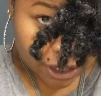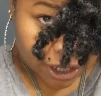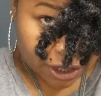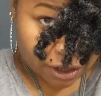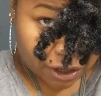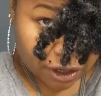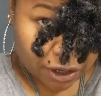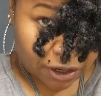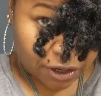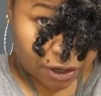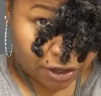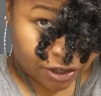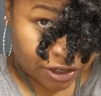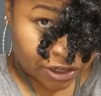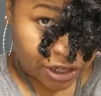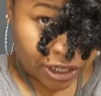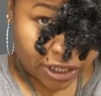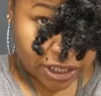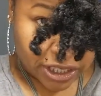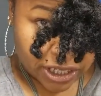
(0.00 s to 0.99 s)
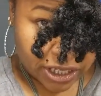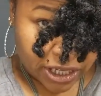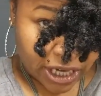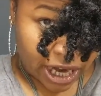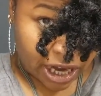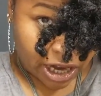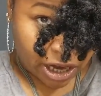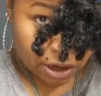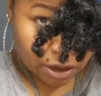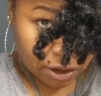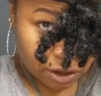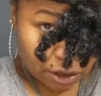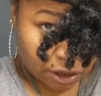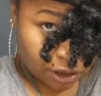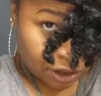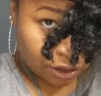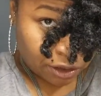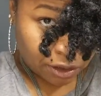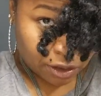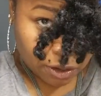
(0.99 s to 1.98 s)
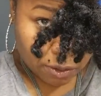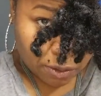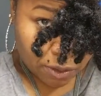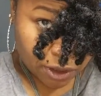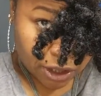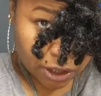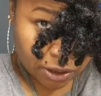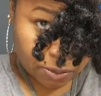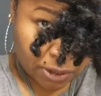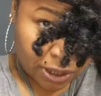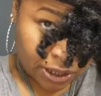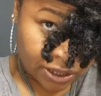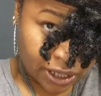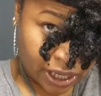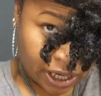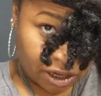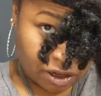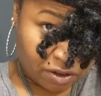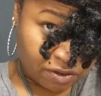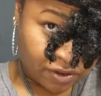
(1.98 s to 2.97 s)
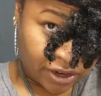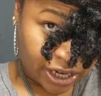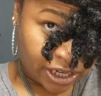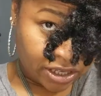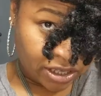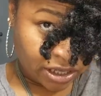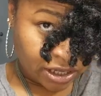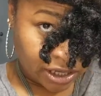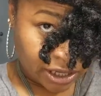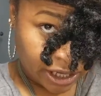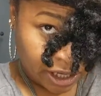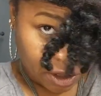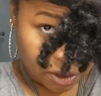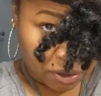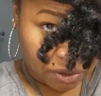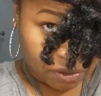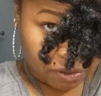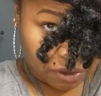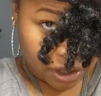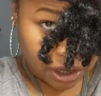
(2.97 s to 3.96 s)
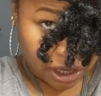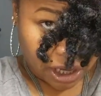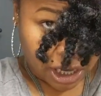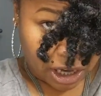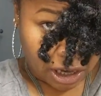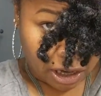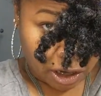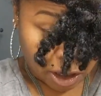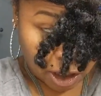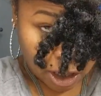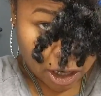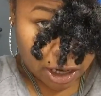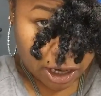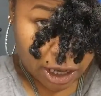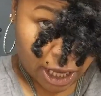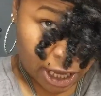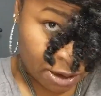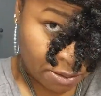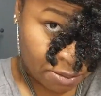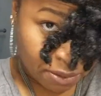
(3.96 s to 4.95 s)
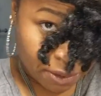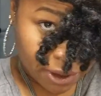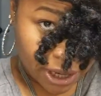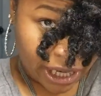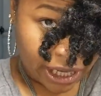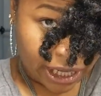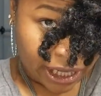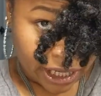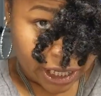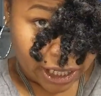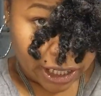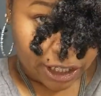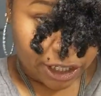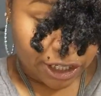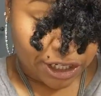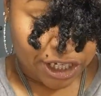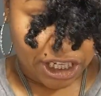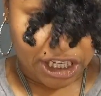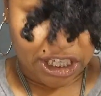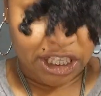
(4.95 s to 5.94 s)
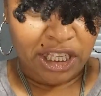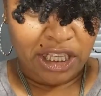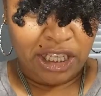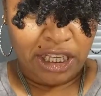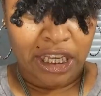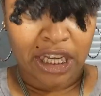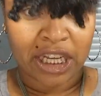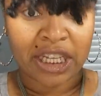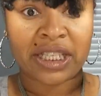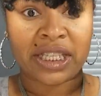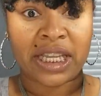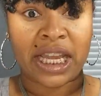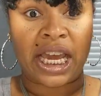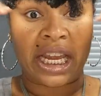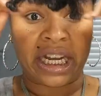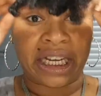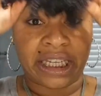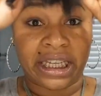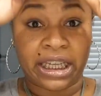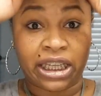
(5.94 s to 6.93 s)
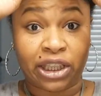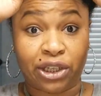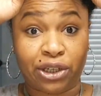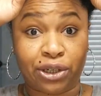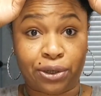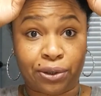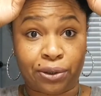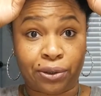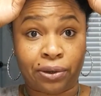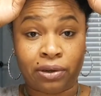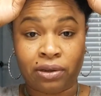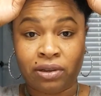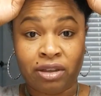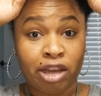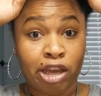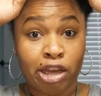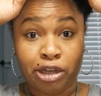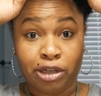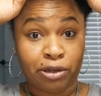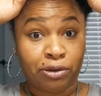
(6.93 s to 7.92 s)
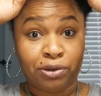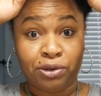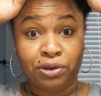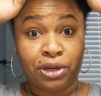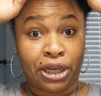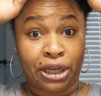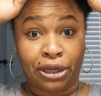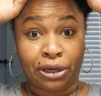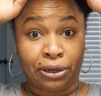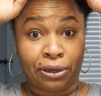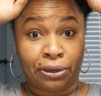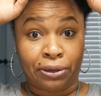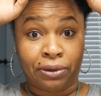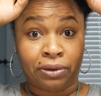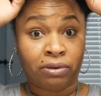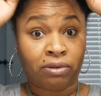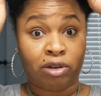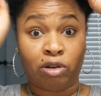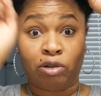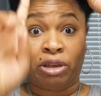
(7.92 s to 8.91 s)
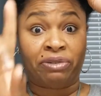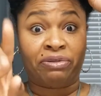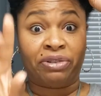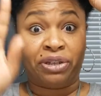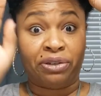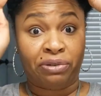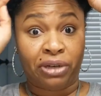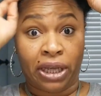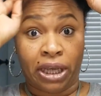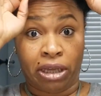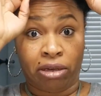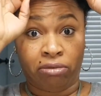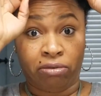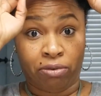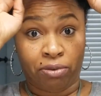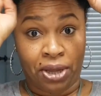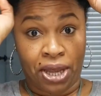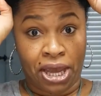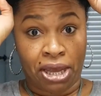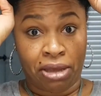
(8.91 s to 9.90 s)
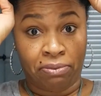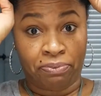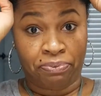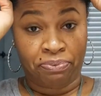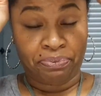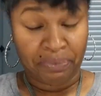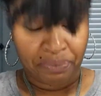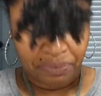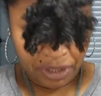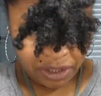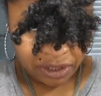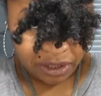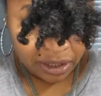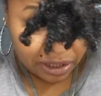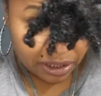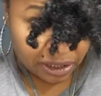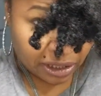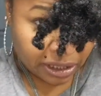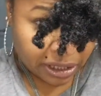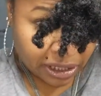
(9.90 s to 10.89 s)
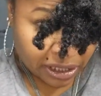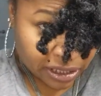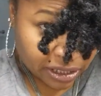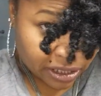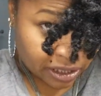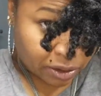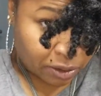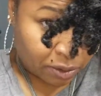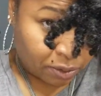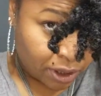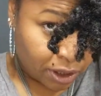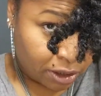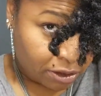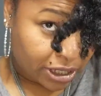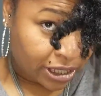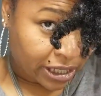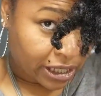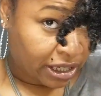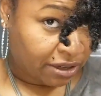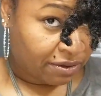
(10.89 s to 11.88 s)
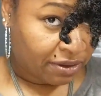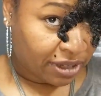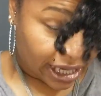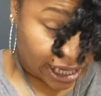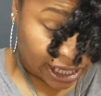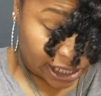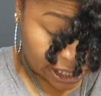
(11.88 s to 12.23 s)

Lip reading: hair, girl. It's just a style. You don't want to be sacrificing the health of your hair and breaking just to get a style together, girl. Don't do that, girl. Don't ever do that, okay? So we're gonna just leave it like